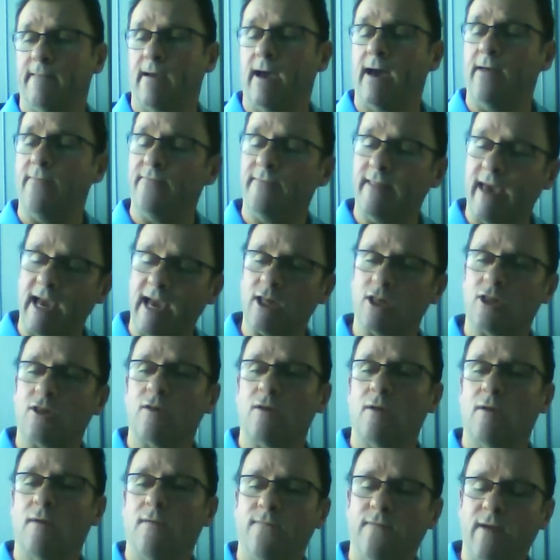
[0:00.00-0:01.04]
And
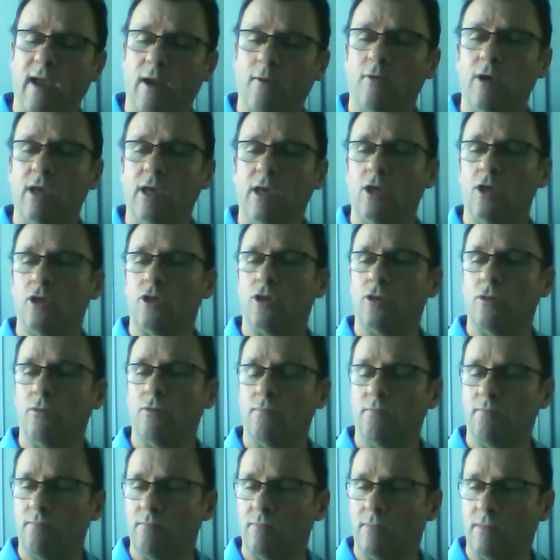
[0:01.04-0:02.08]
that's very
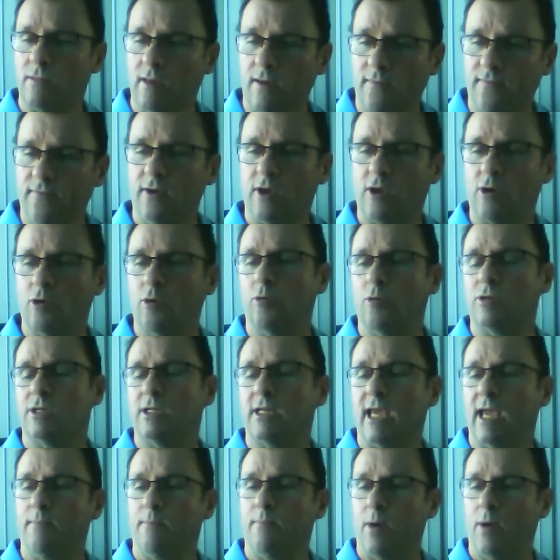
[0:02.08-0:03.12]
difficult to
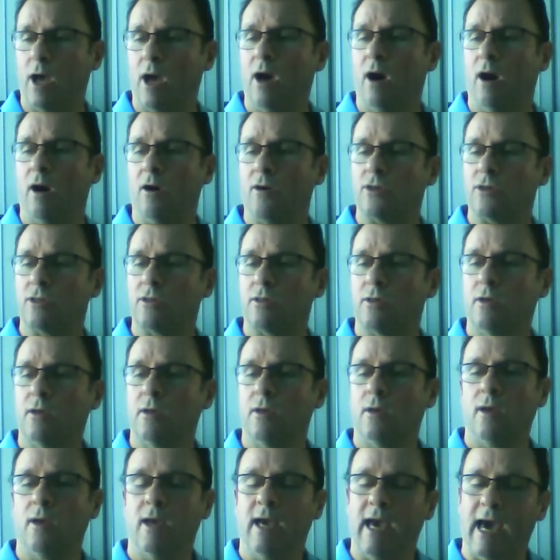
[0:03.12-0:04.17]
get past.
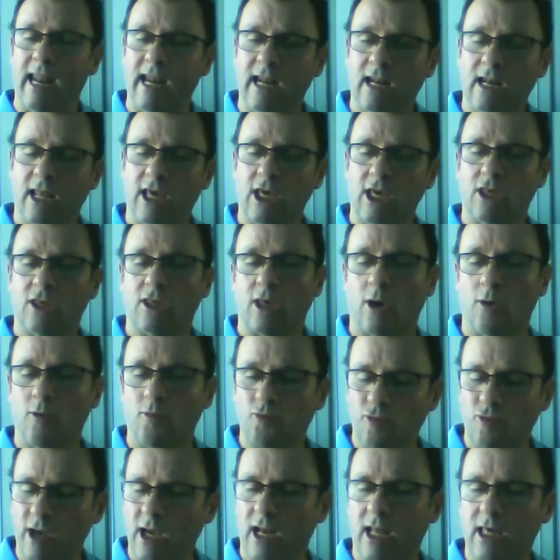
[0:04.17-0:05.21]
So
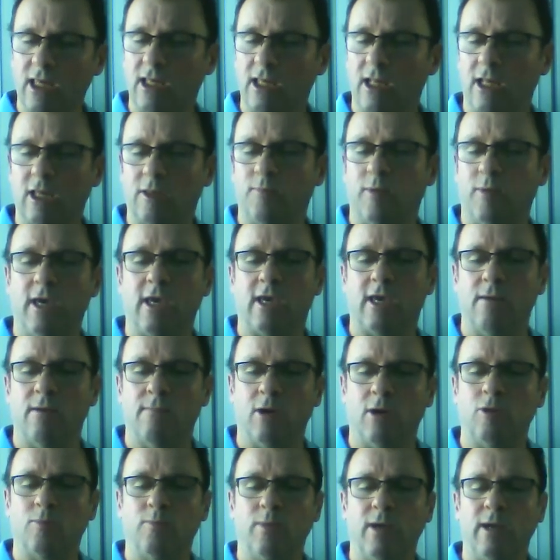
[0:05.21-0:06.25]
realistically speaking,
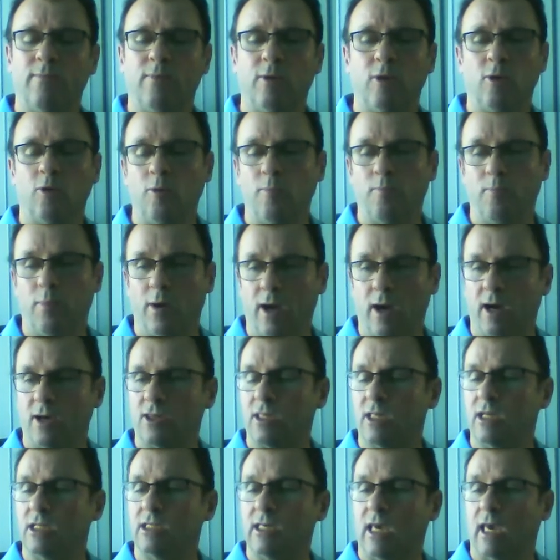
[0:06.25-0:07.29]
most people who
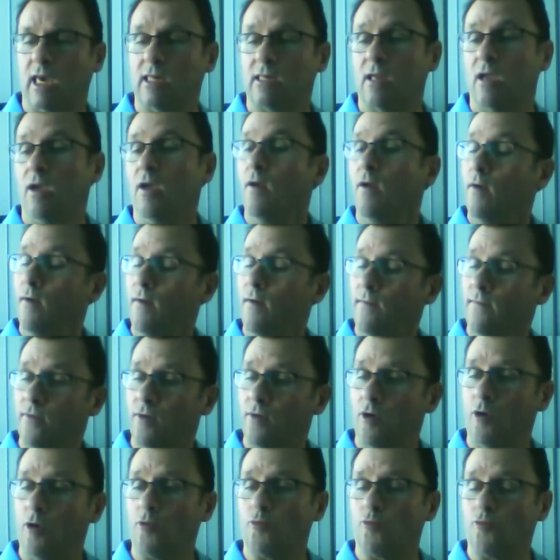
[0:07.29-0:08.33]
pass the test
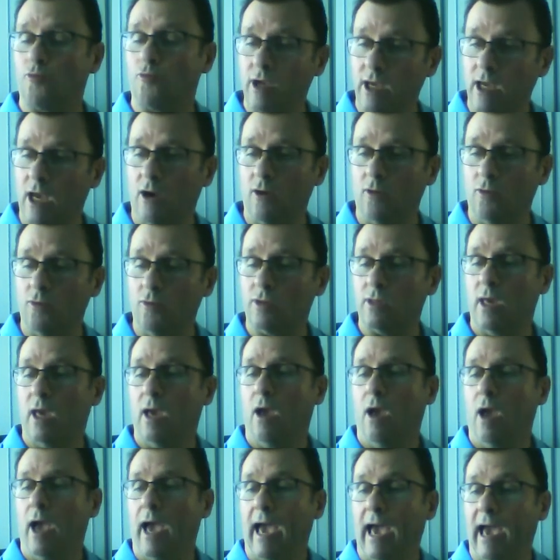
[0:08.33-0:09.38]
for RIOs
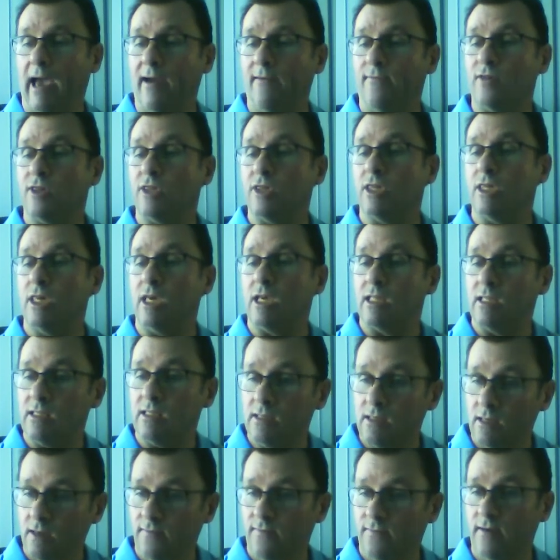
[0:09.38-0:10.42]
have
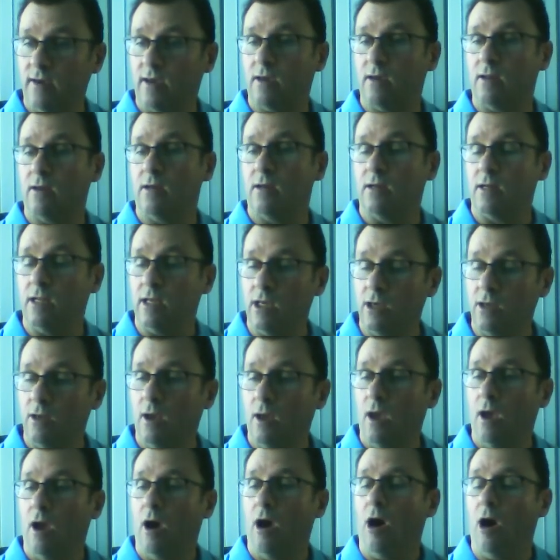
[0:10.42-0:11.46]
significantly
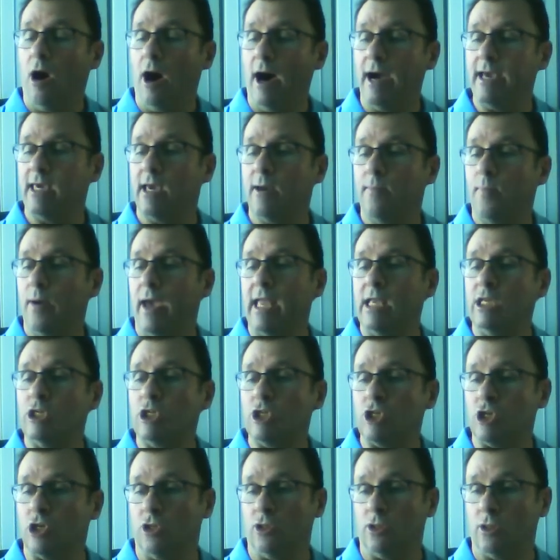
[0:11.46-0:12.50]
higher
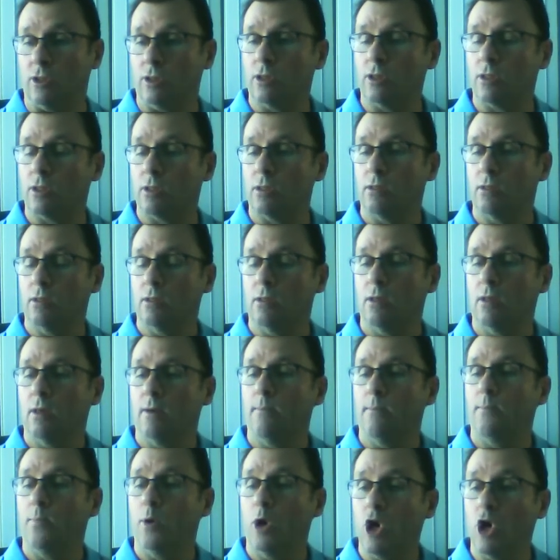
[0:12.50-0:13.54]
pensions
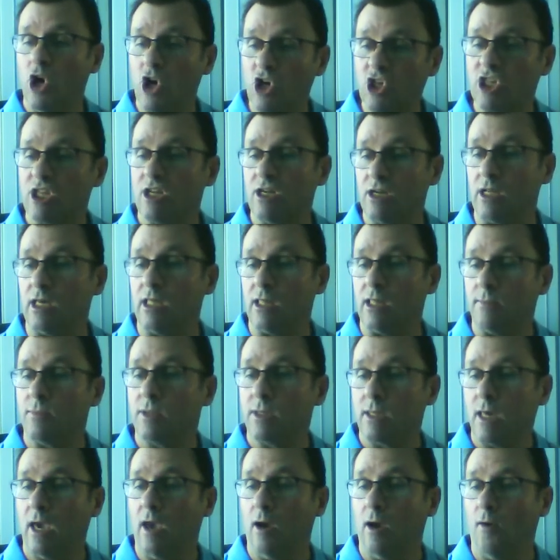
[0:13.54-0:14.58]
personally
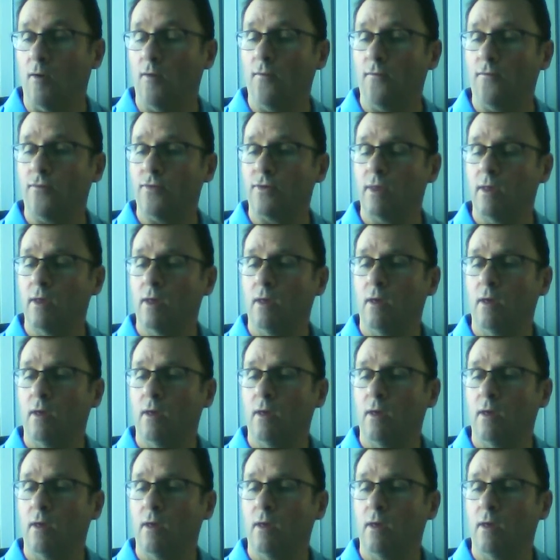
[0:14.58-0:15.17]
themselves